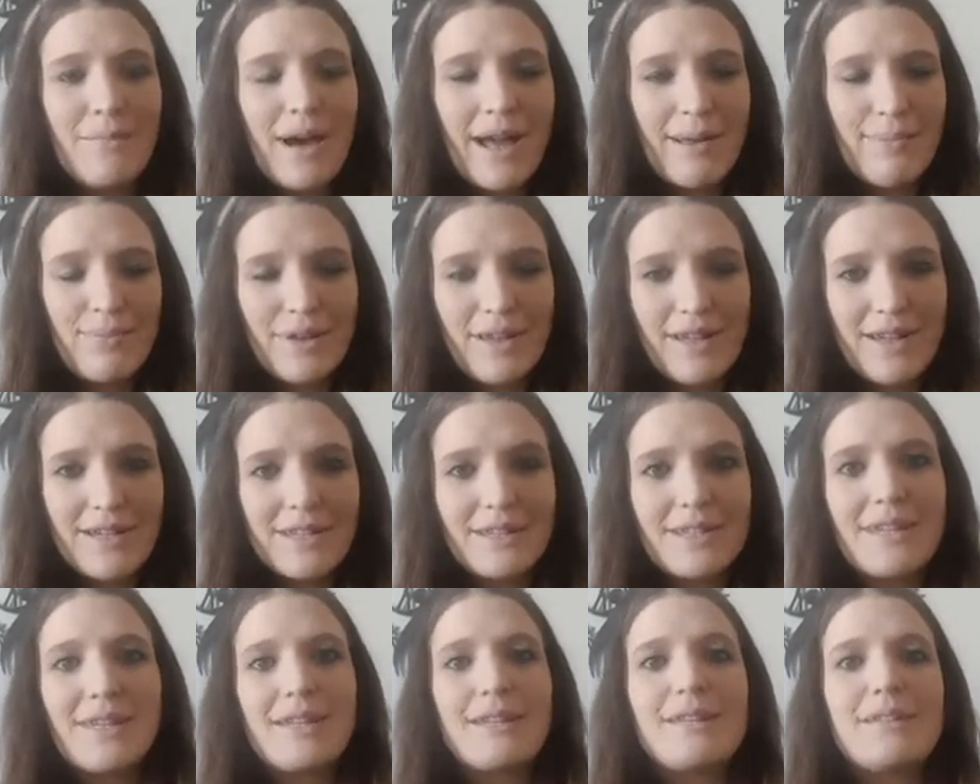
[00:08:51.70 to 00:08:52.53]

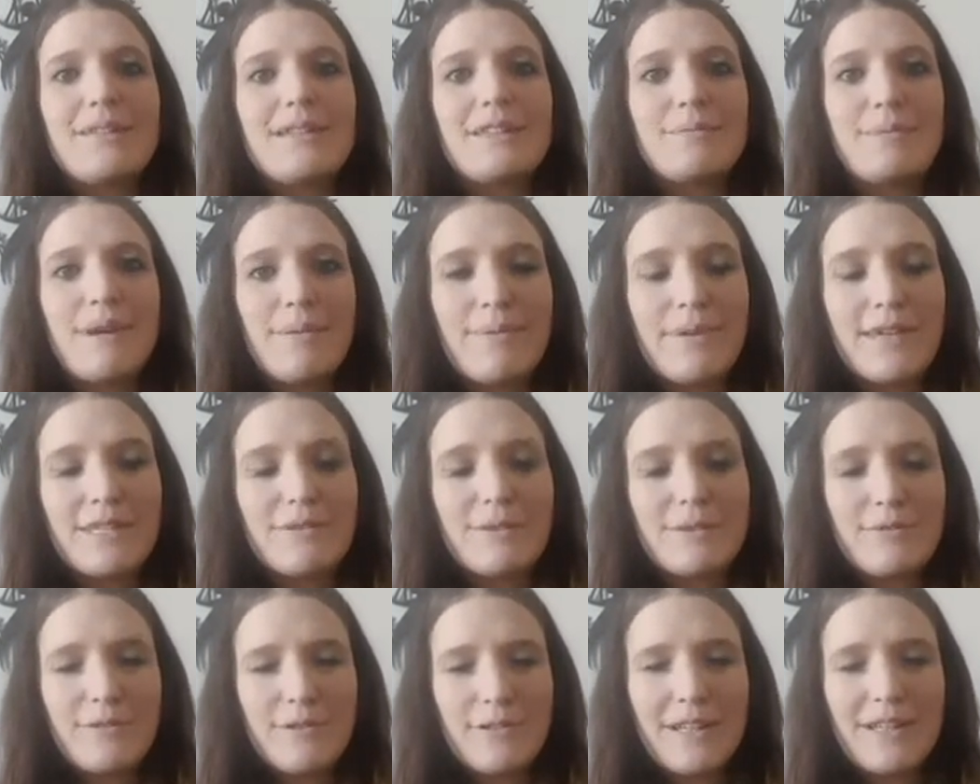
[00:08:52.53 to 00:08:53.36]
place, since my place
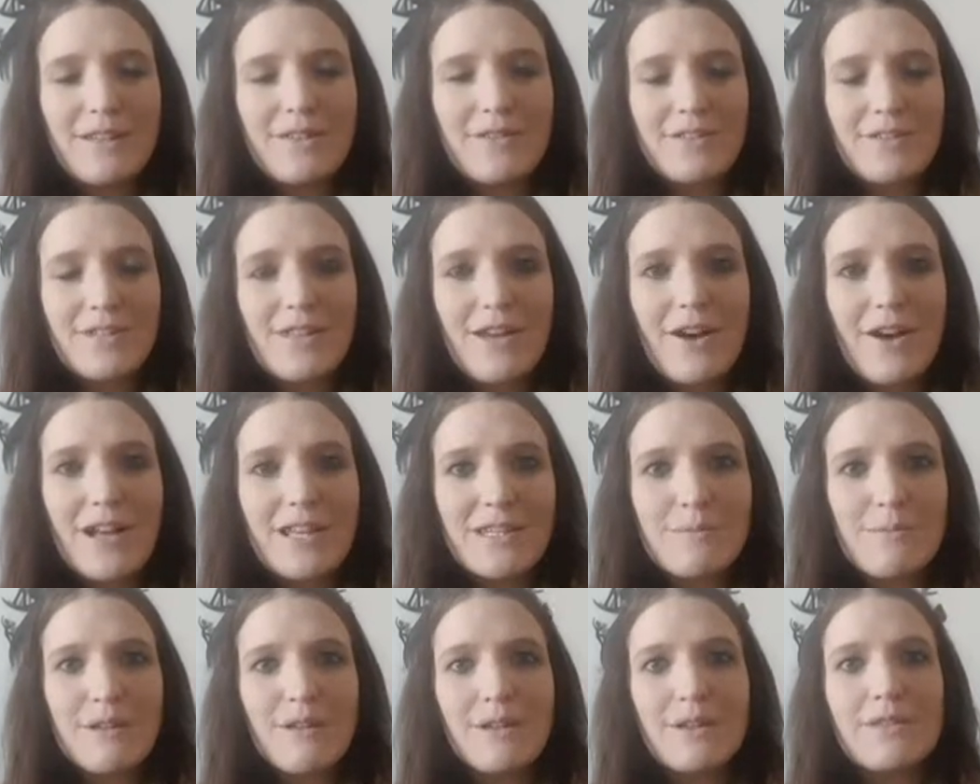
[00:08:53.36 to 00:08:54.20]
was really close to the
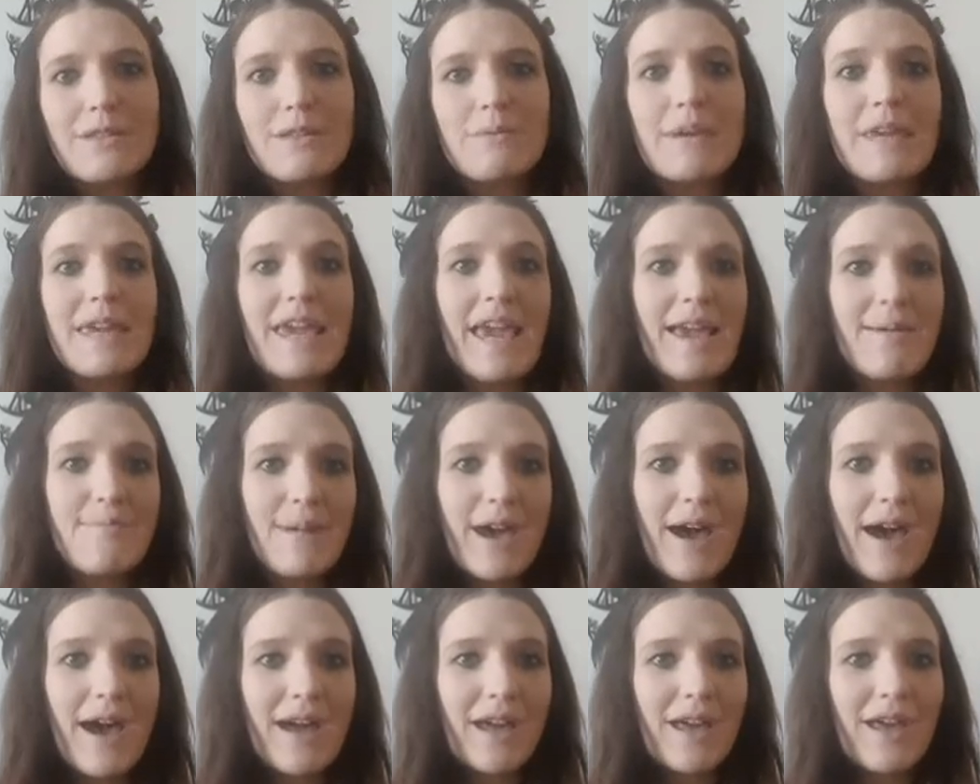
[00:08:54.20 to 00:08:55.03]
hospital. So we came
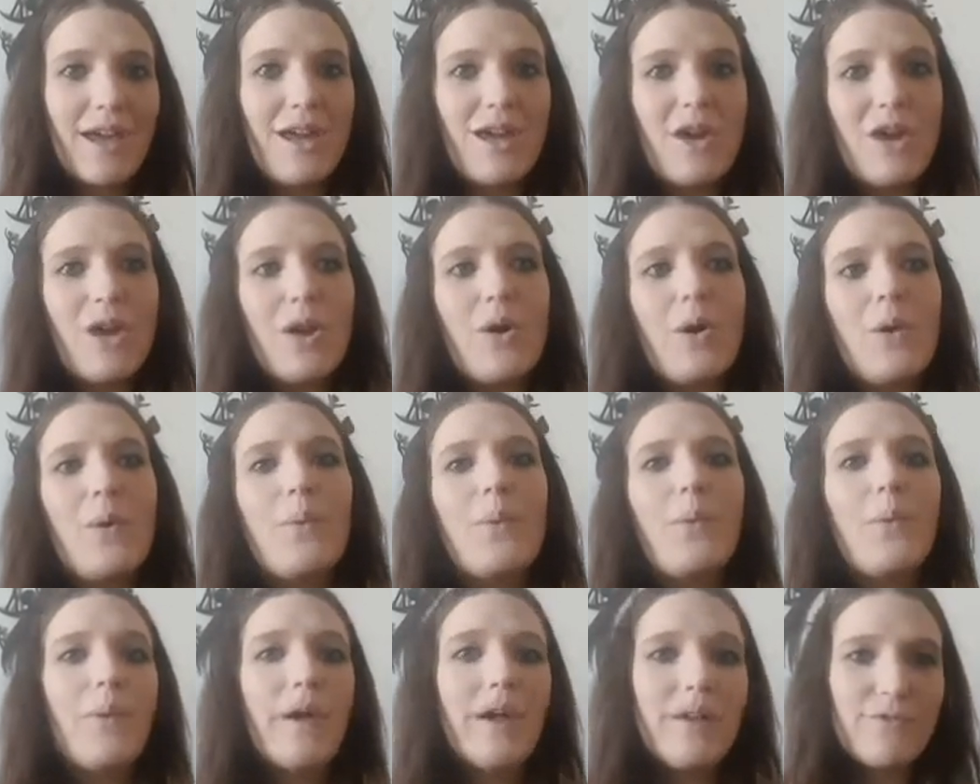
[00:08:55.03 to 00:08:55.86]
back,
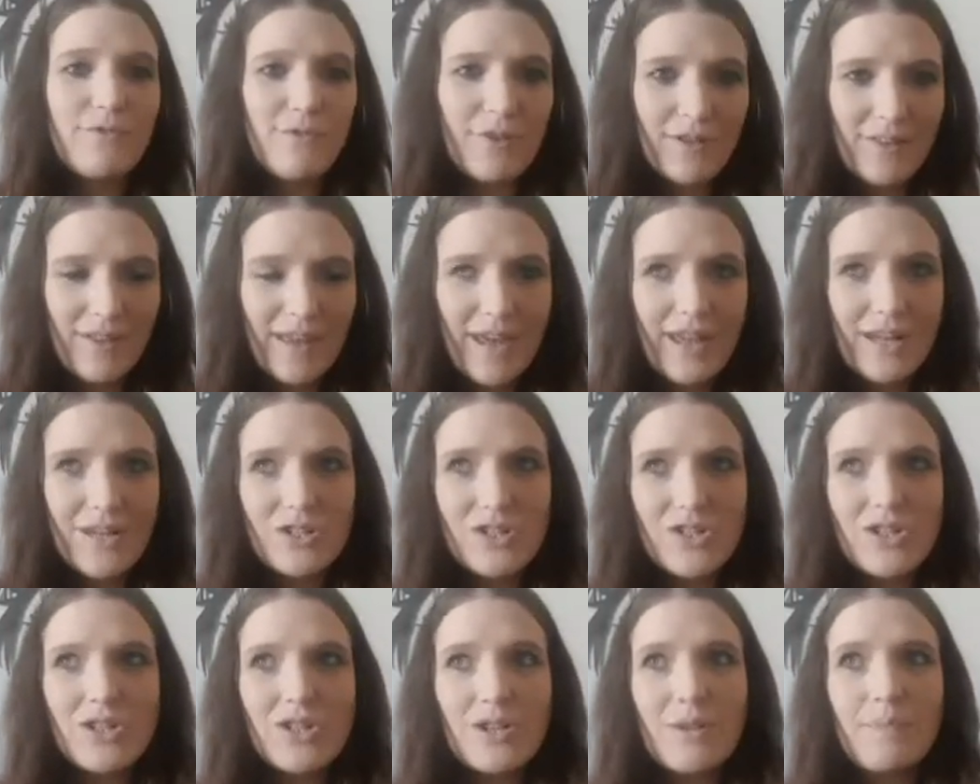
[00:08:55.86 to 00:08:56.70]
went for
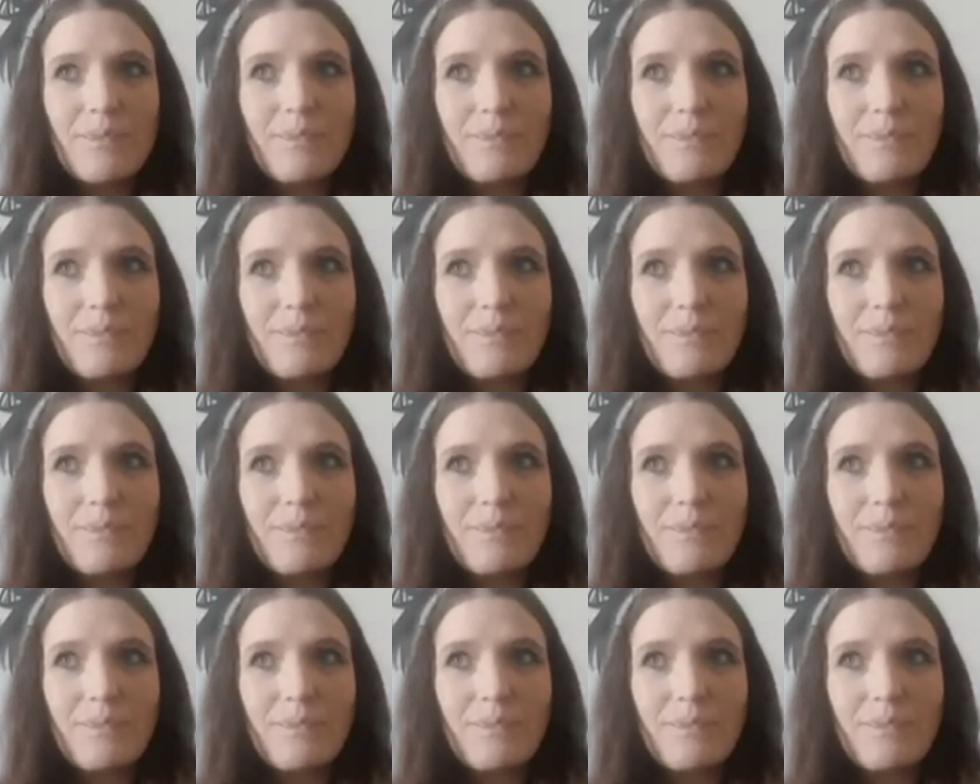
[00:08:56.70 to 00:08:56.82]
lunch,